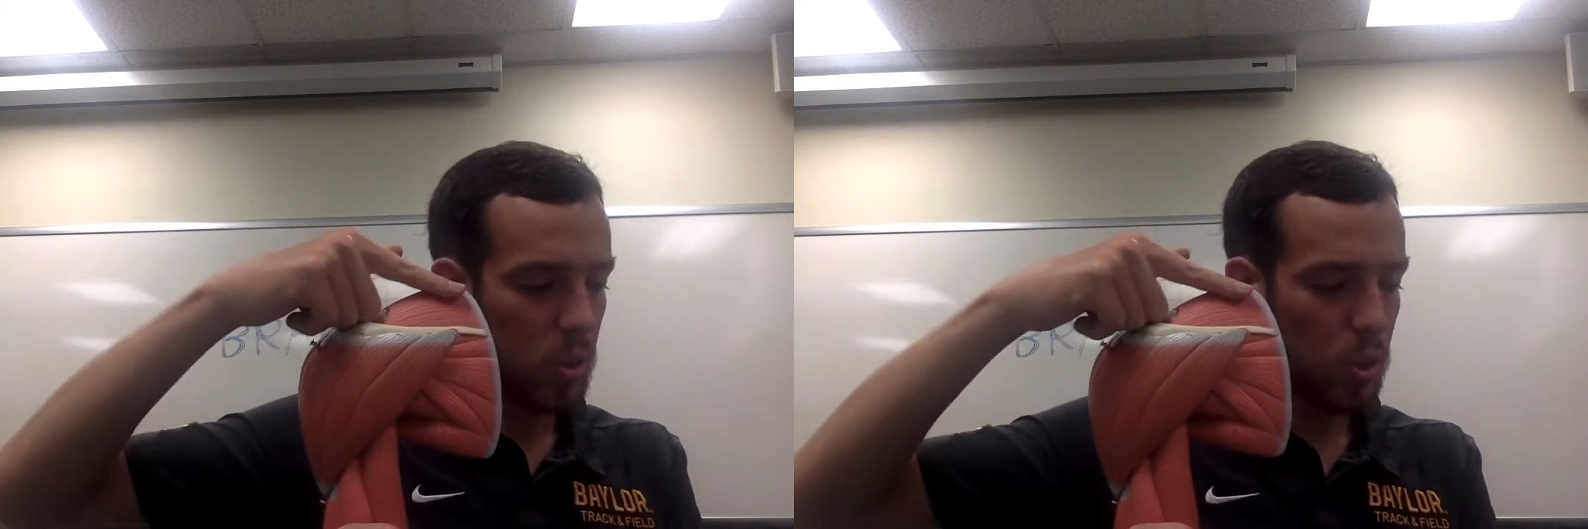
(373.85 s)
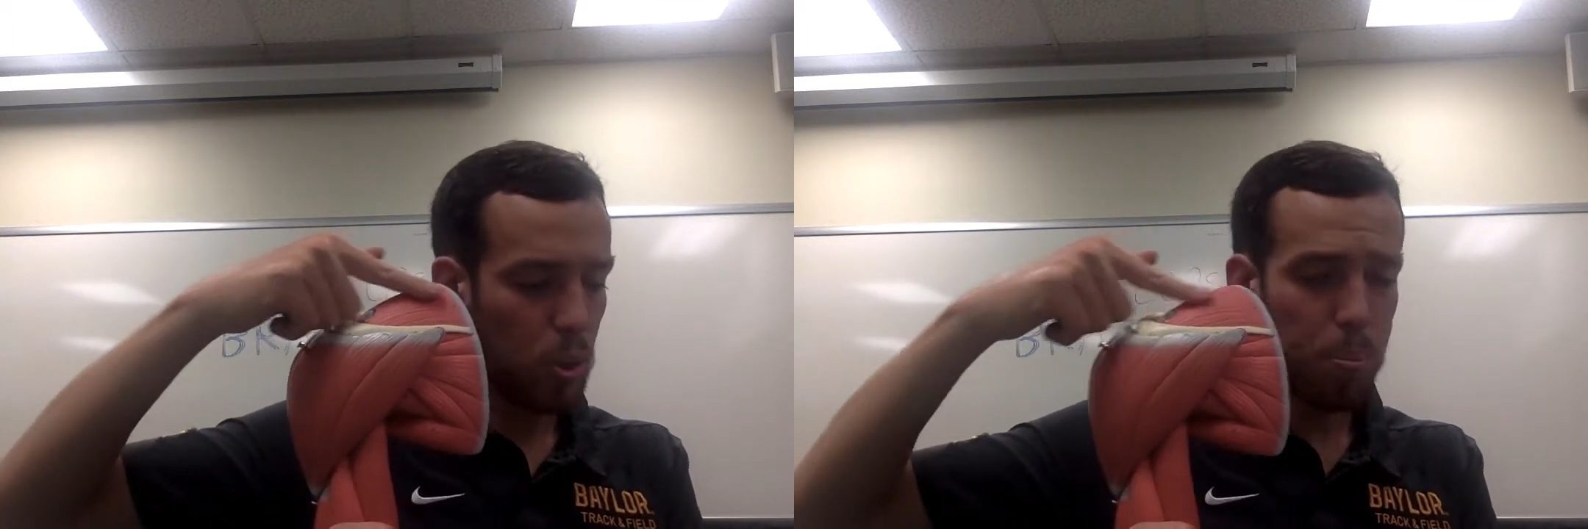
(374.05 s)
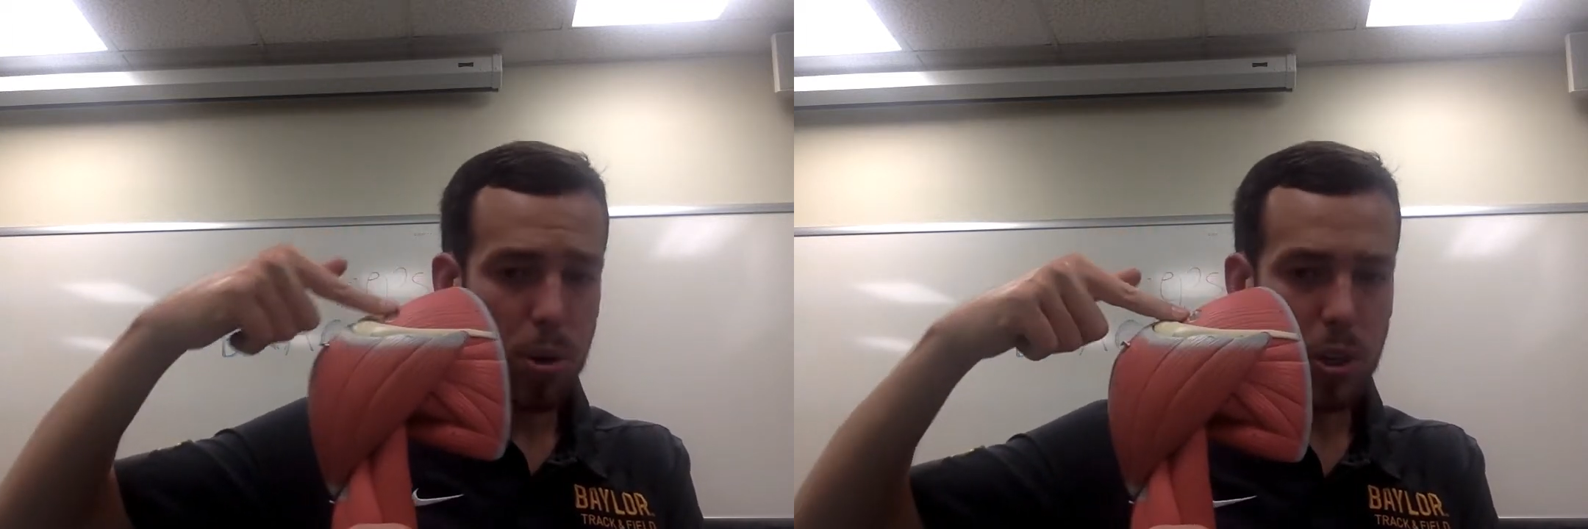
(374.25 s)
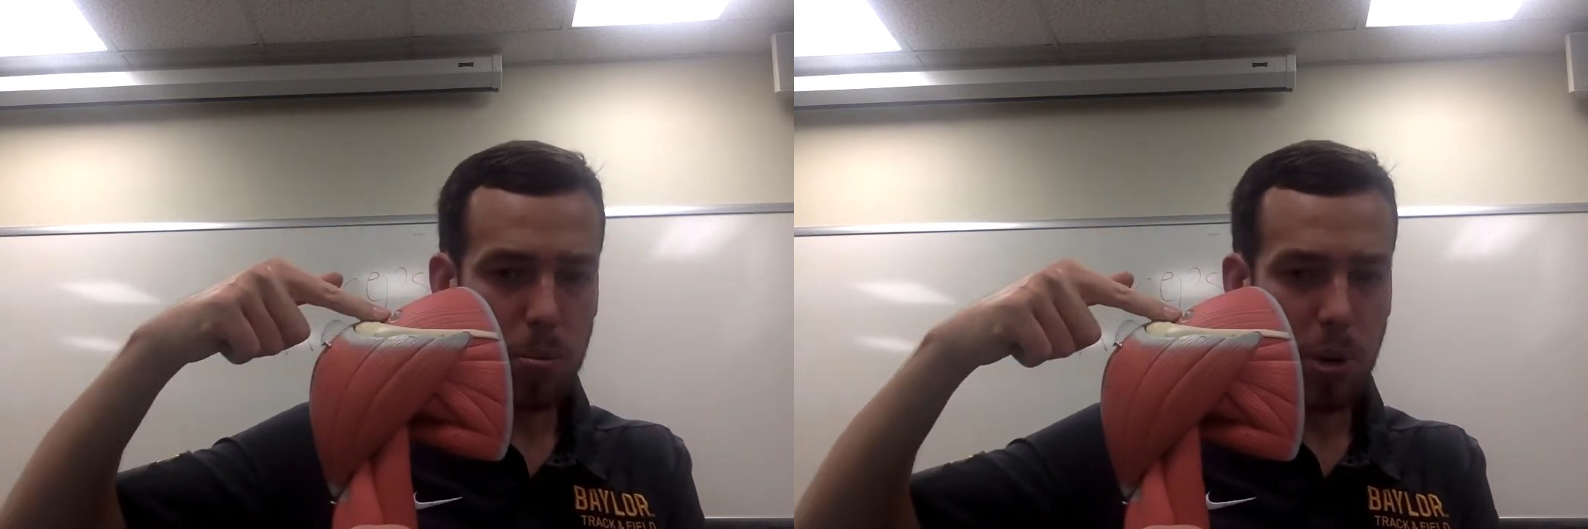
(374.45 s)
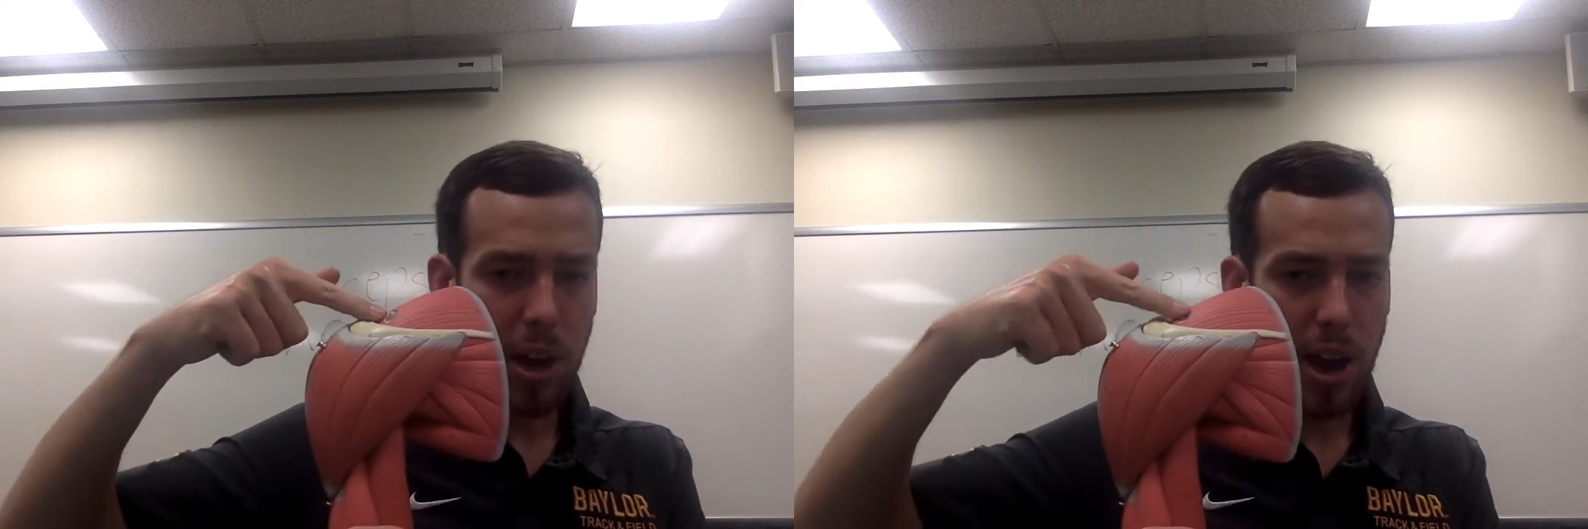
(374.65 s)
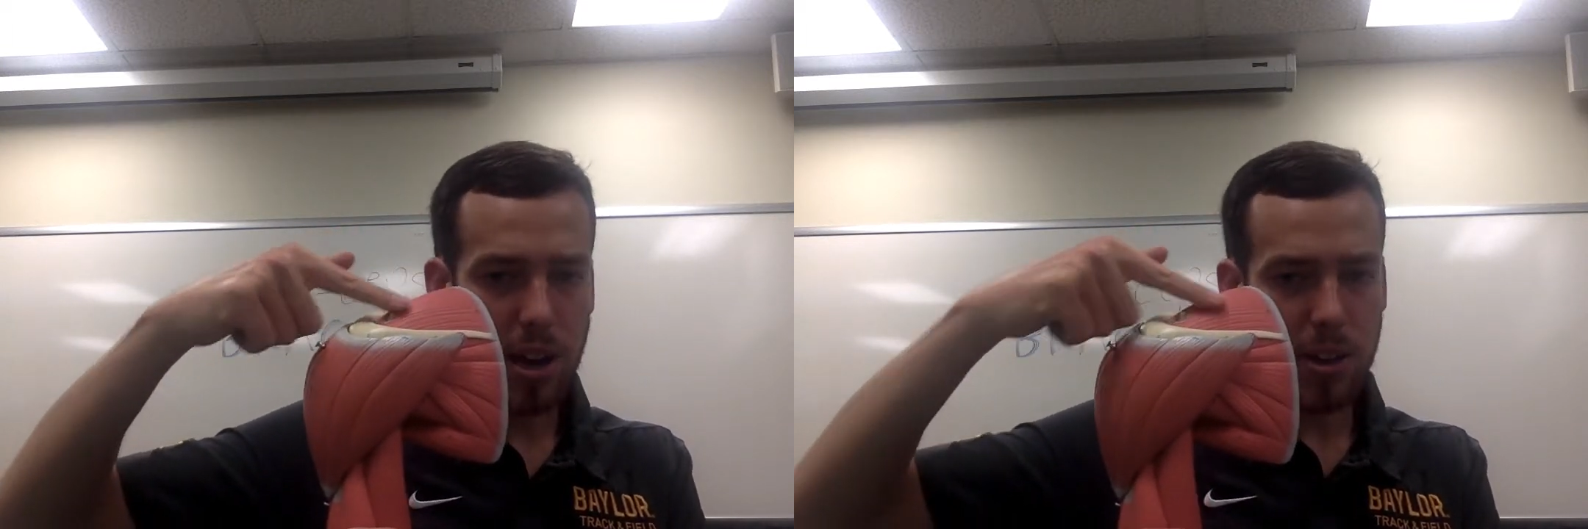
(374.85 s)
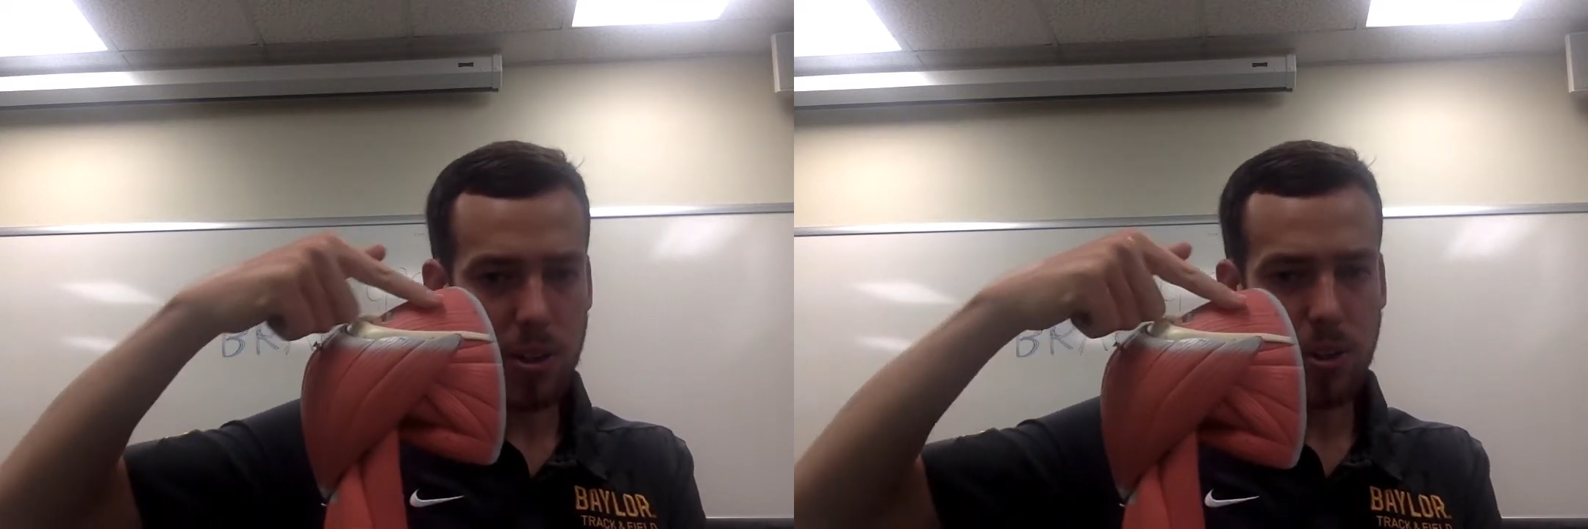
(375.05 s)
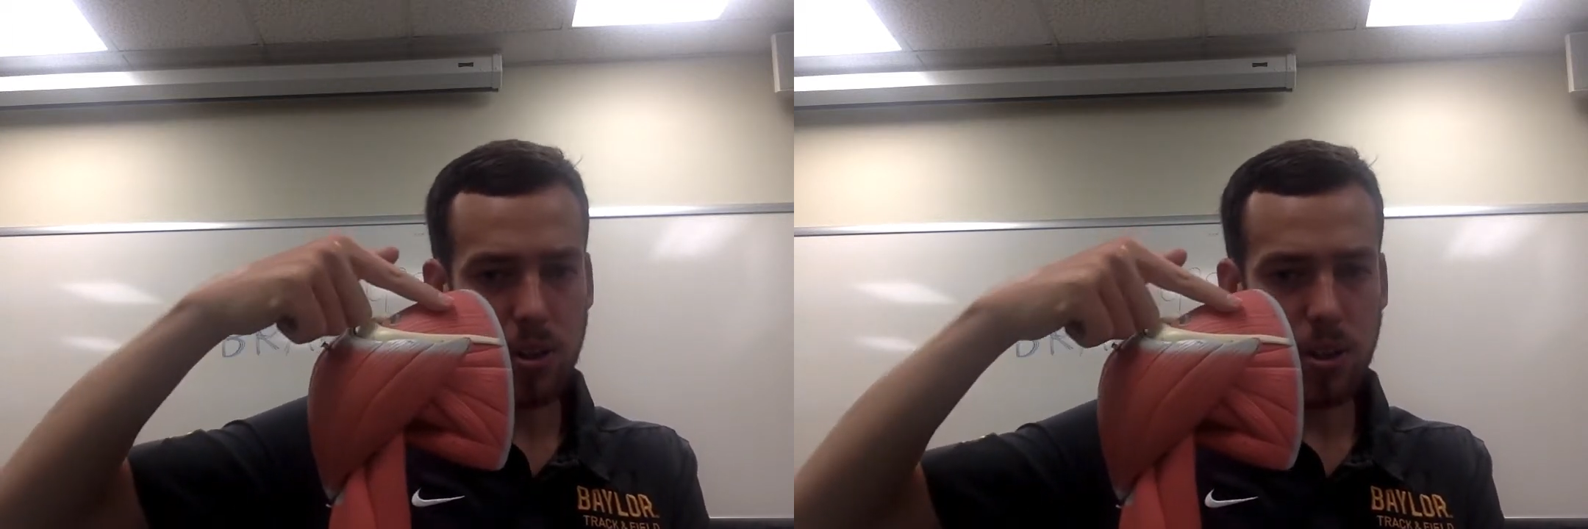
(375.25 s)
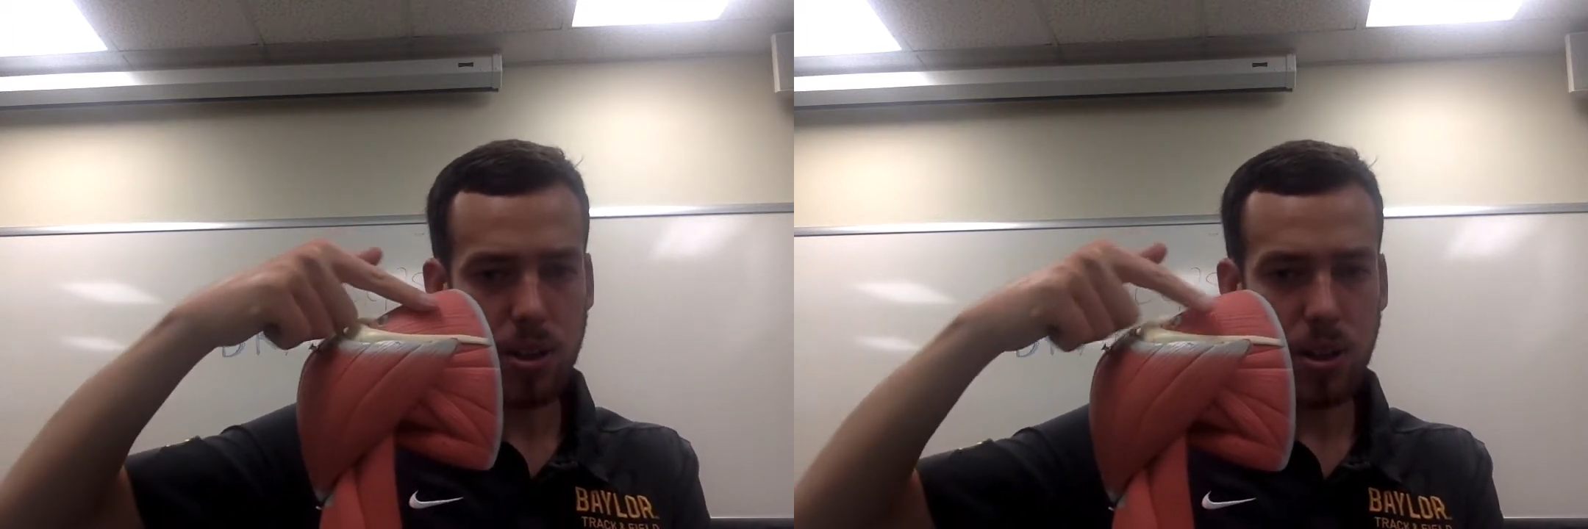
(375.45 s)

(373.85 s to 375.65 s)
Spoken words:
supraspinatus.